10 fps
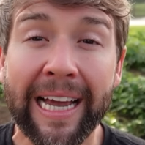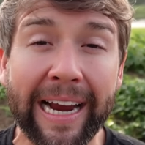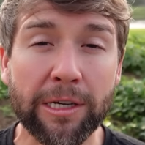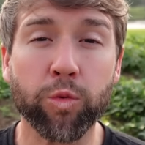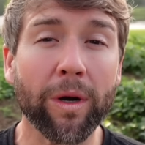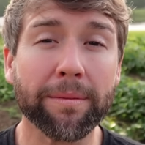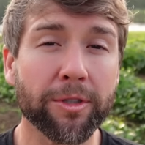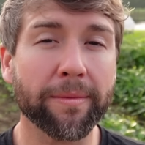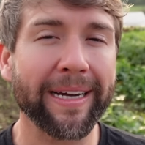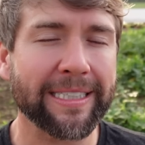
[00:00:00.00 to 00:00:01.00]
Hey guys, welcome
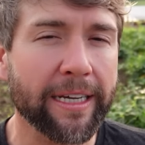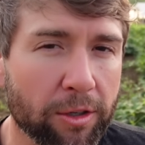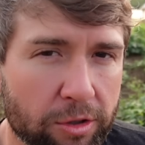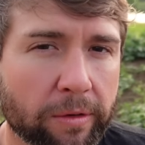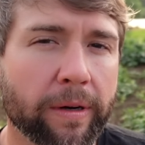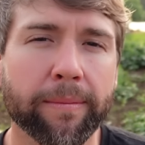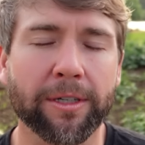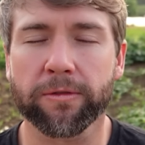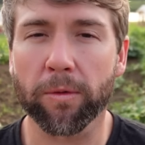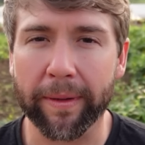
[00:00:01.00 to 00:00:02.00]
to The Mac's. Thank you so very
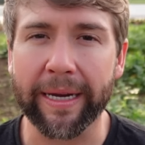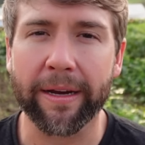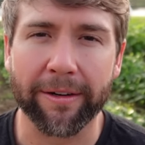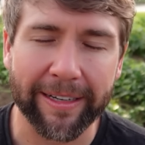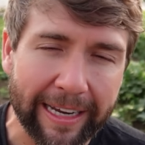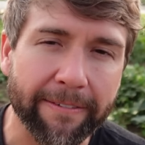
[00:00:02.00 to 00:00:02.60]
much for being here today.